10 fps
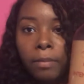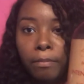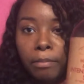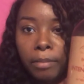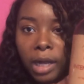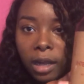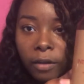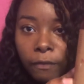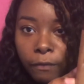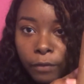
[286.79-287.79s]

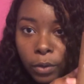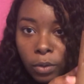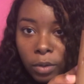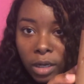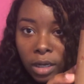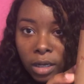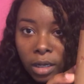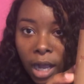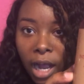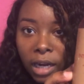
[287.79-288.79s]
Mafura
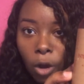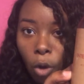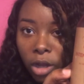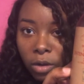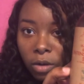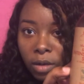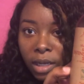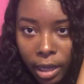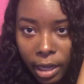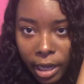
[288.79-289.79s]
Hot Oil
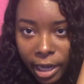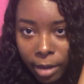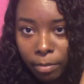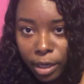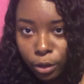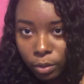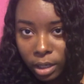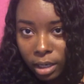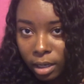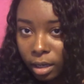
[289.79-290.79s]
and
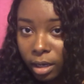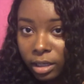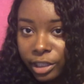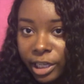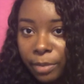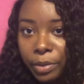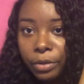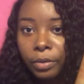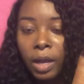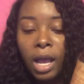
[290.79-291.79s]
Manuka Honey
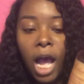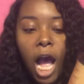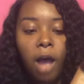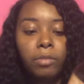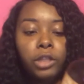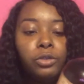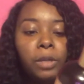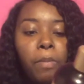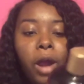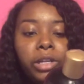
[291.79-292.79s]
Shampoo. This is
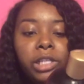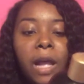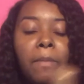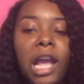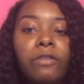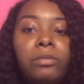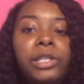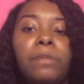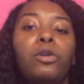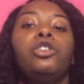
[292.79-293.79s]
a purchase I made from
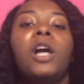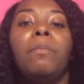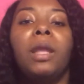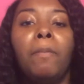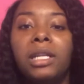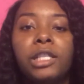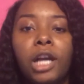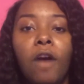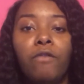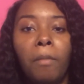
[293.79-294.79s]
Shea Moisture a couple of months
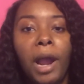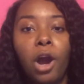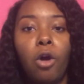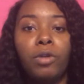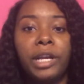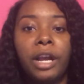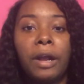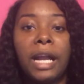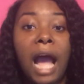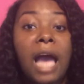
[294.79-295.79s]
ago for my own
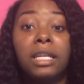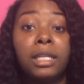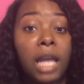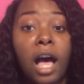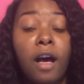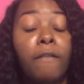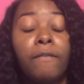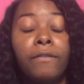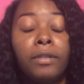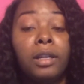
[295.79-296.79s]
hair, and I love